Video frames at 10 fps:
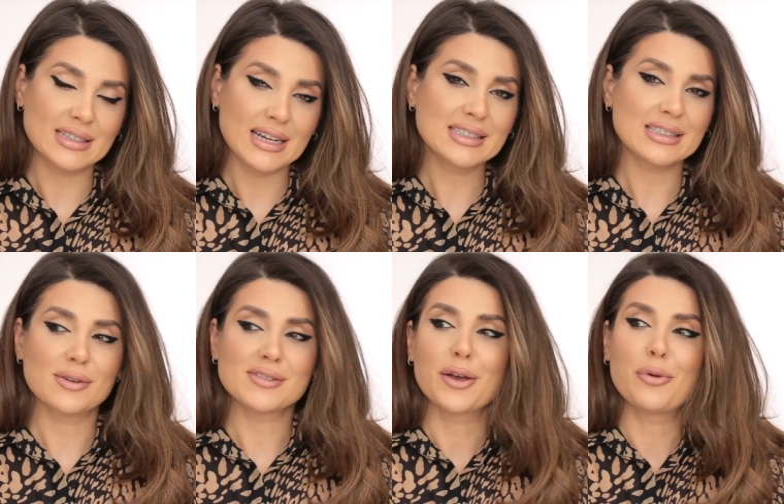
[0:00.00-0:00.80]
States and
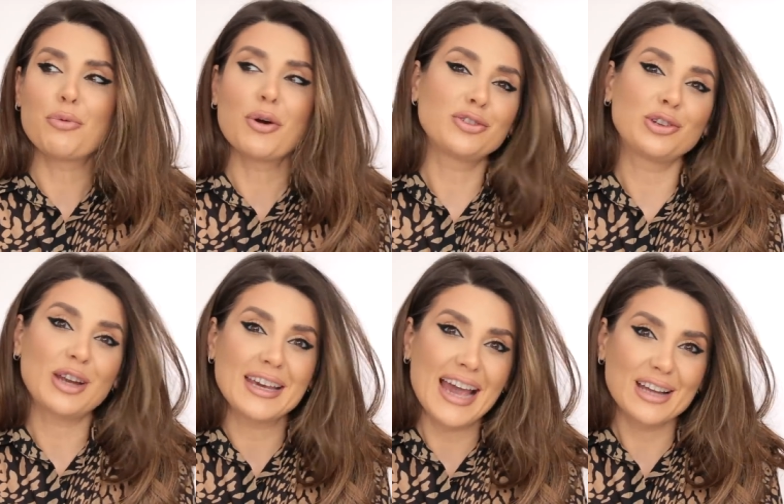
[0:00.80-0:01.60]
I was like, what
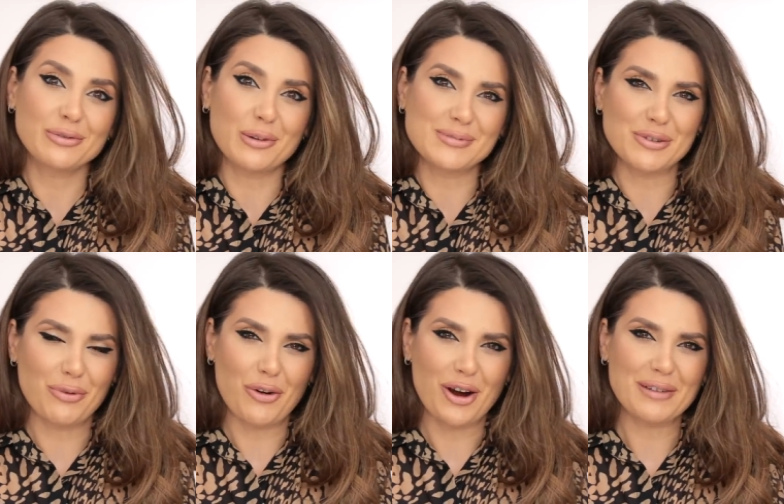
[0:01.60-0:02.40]
should I get from
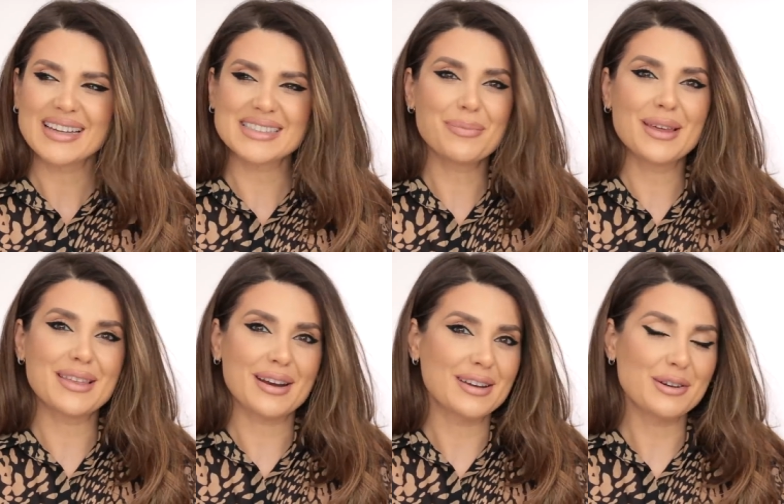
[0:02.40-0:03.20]
Sephora? Something
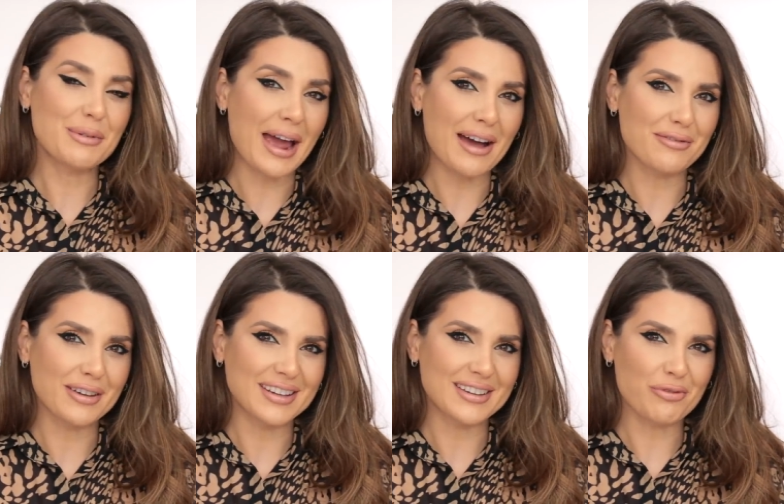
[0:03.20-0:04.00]
that I don't have
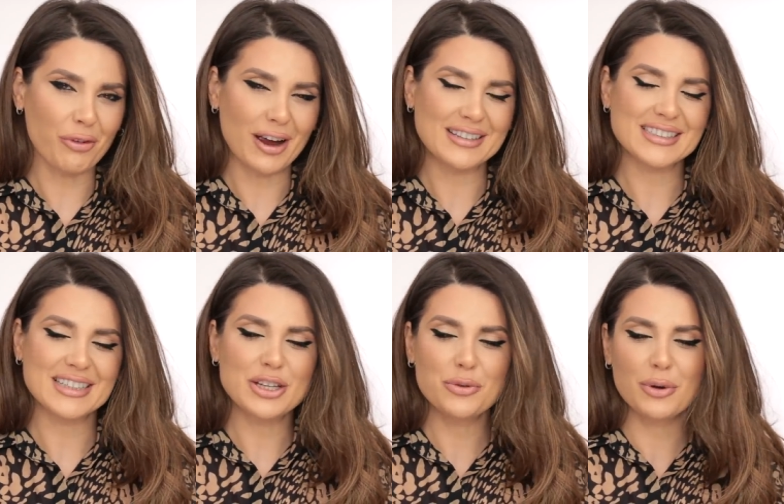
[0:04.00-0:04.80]
in France.
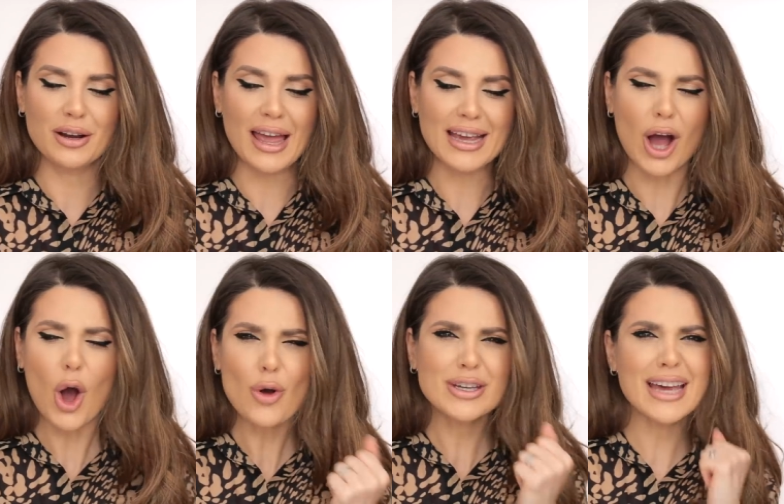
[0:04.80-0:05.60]
And you were like,
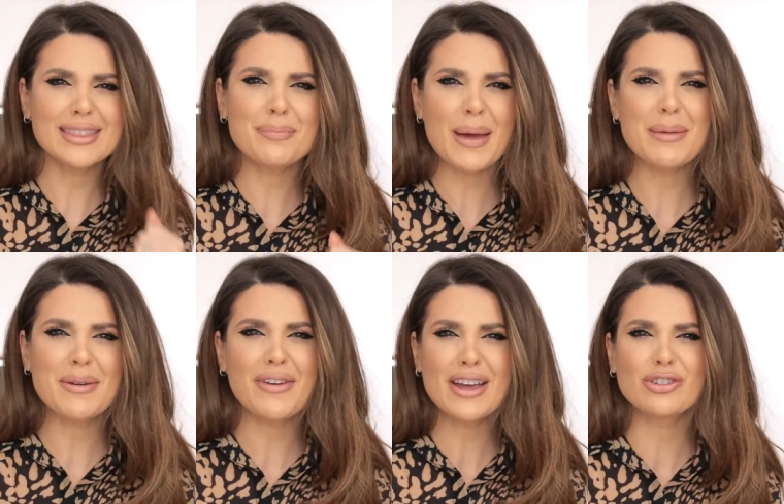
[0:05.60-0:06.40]
oh, get the
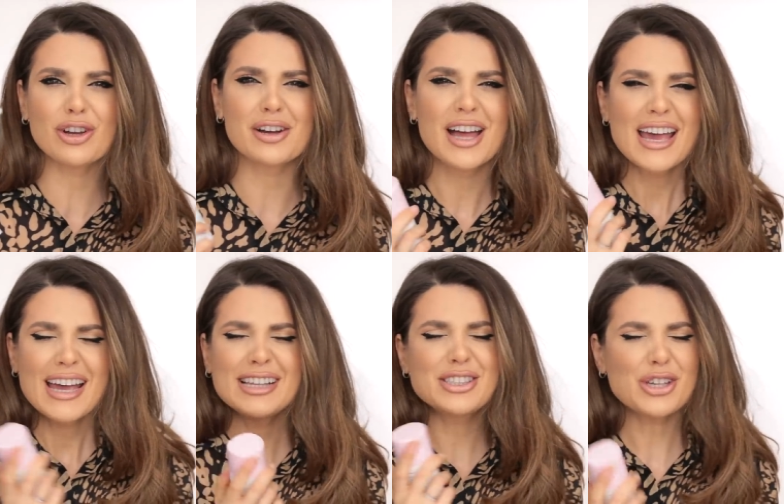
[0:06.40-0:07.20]
Baby Facial.
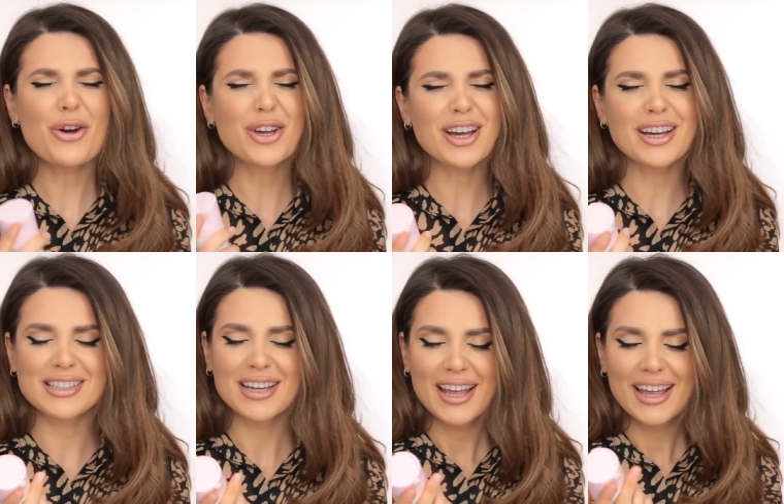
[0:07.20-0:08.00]
It's so good.